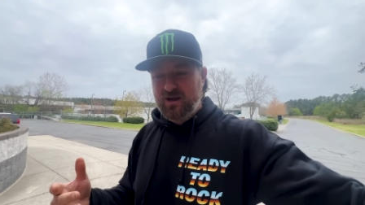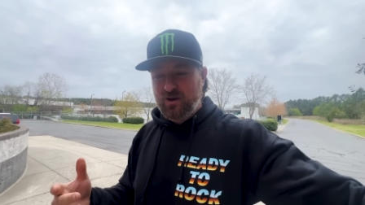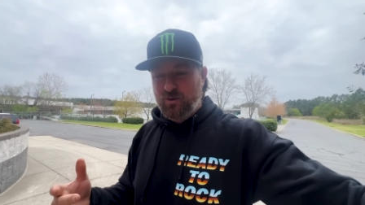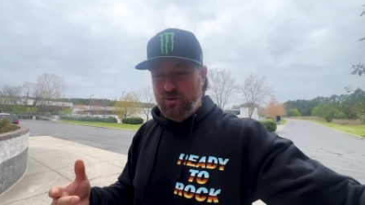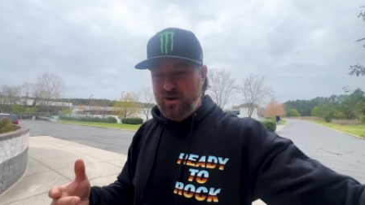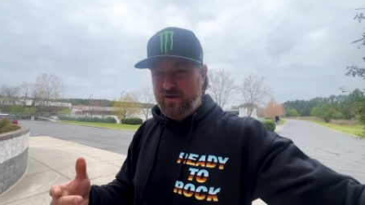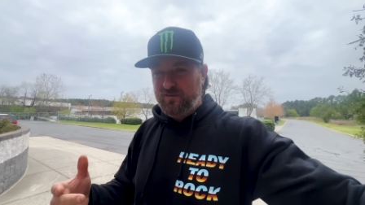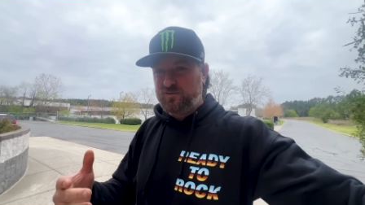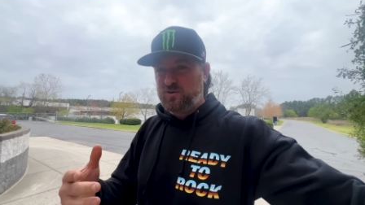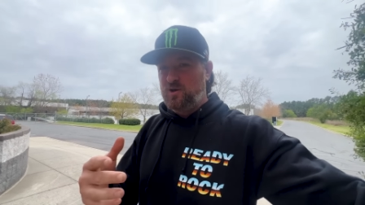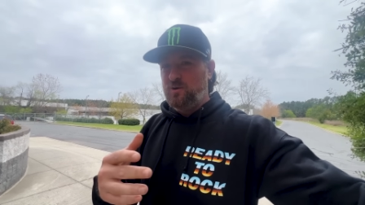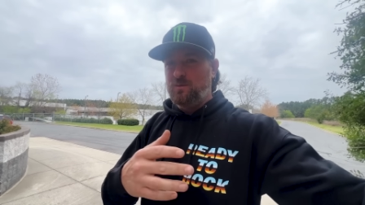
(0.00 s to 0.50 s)
We
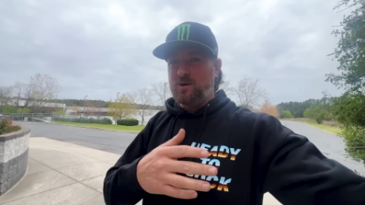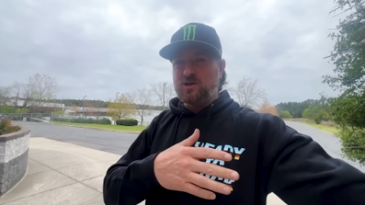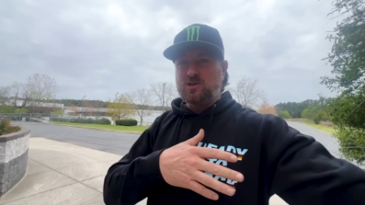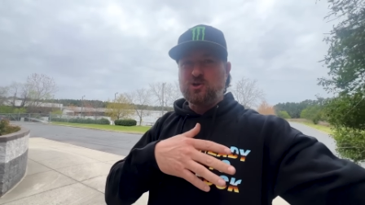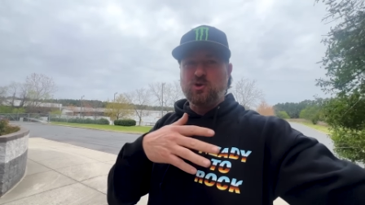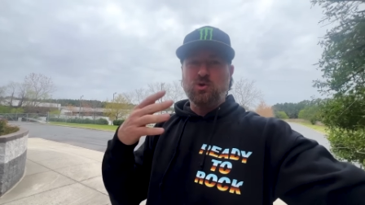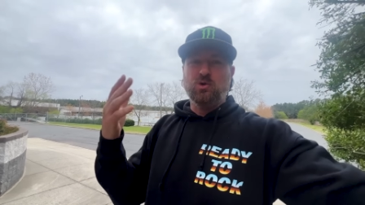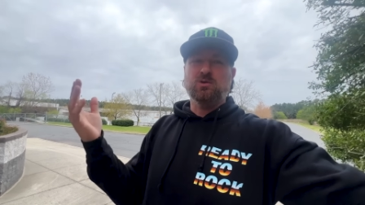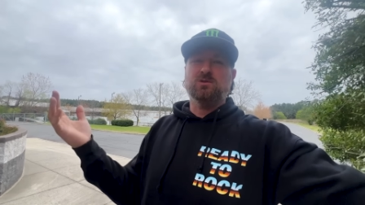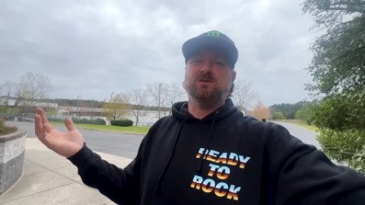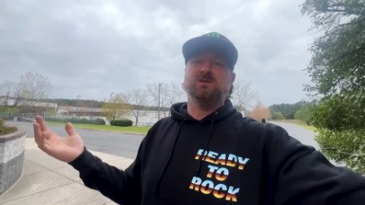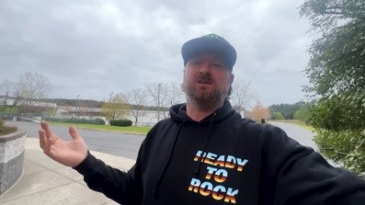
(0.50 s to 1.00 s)
have too much
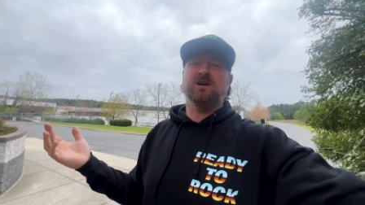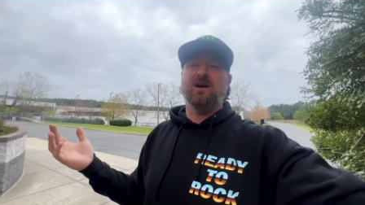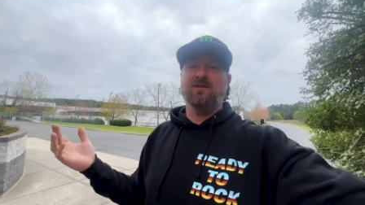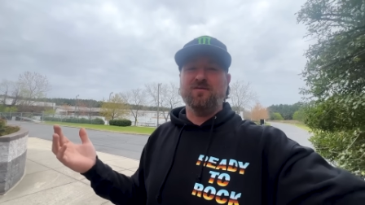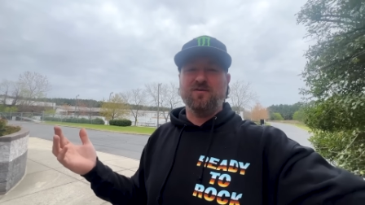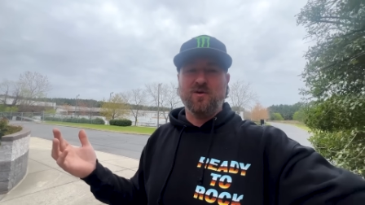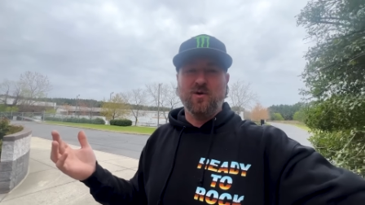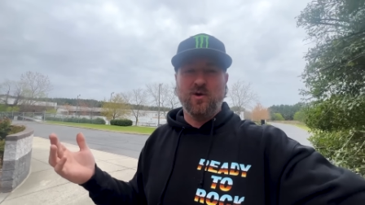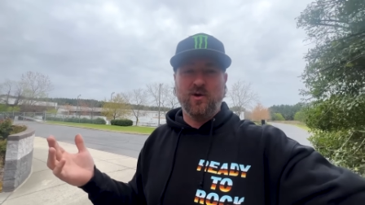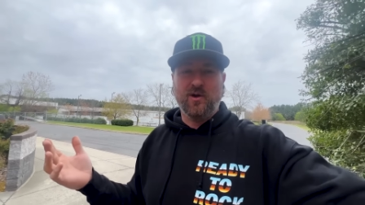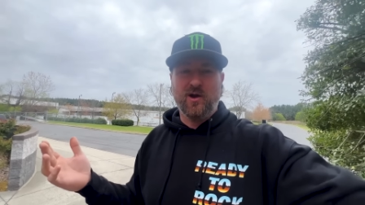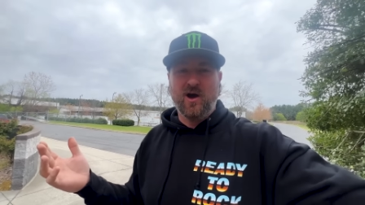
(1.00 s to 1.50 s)
cool stuff
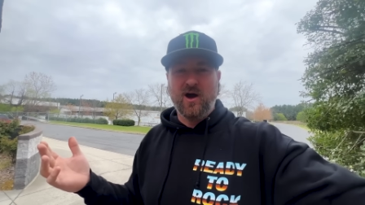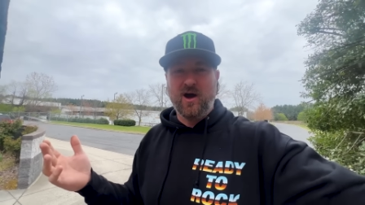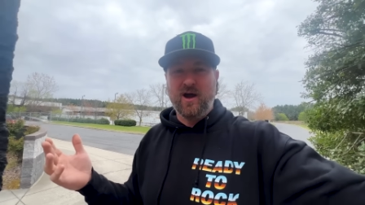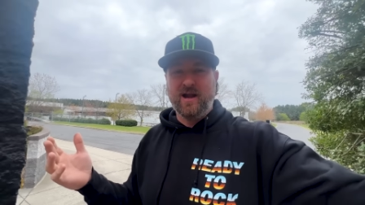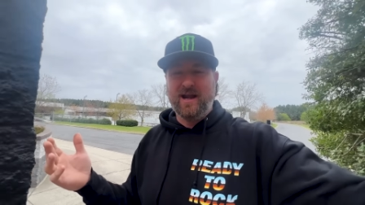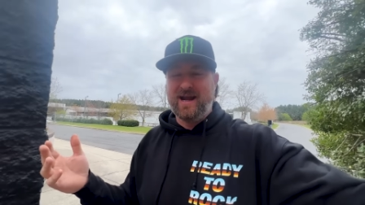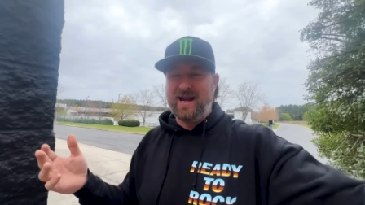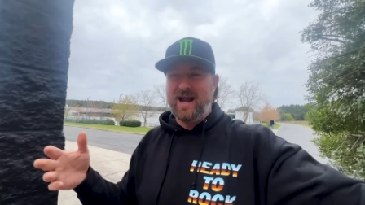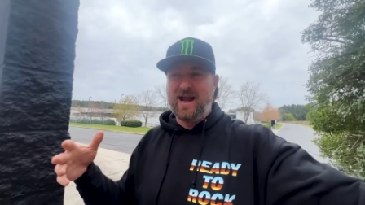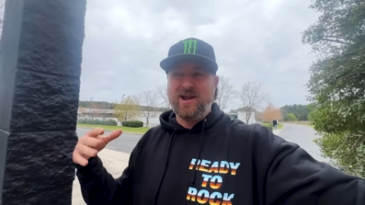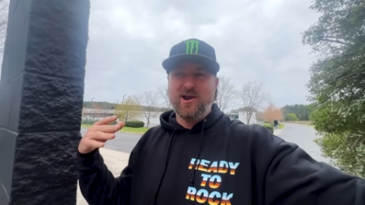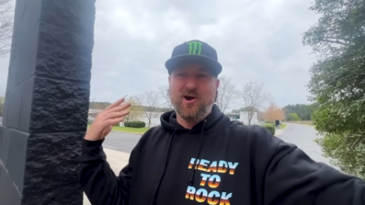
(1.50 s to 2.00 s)
going on,
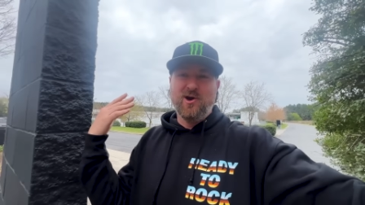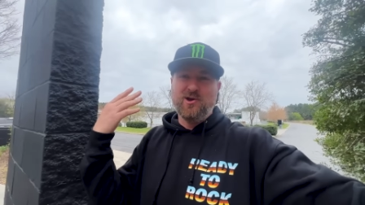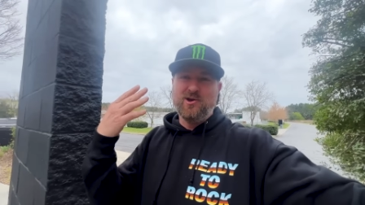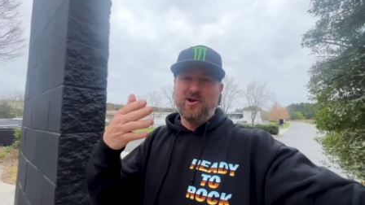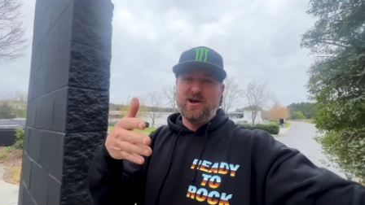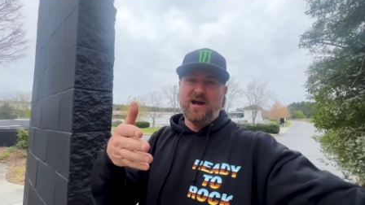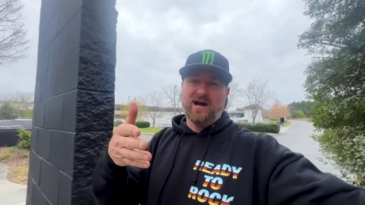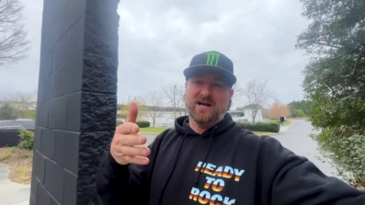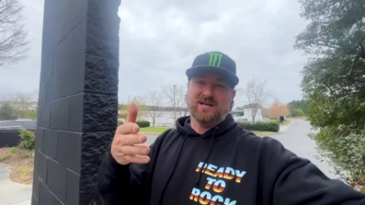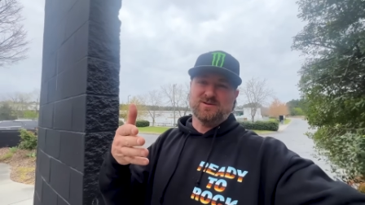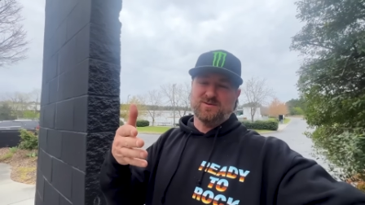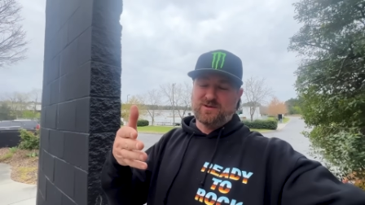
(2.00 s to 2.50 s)
and I know you
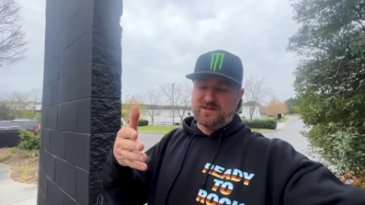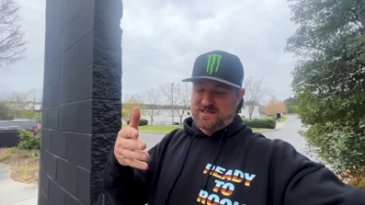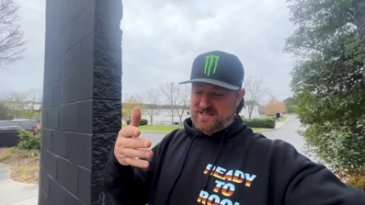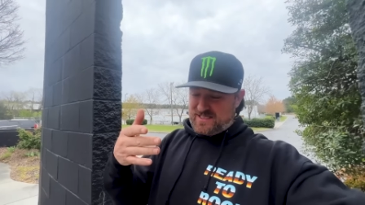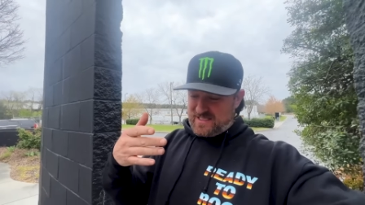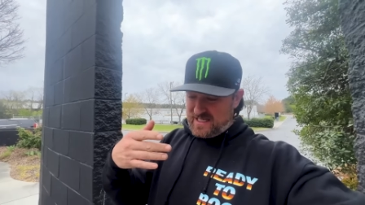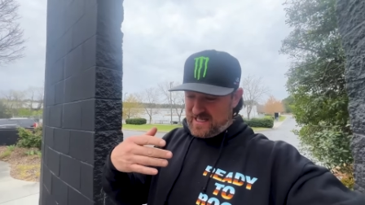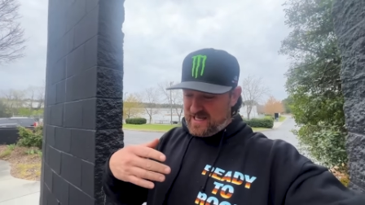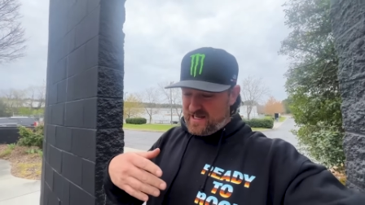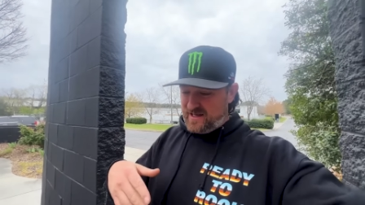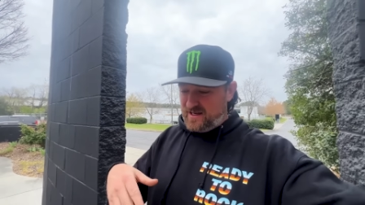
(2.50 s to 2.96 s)
guys want to see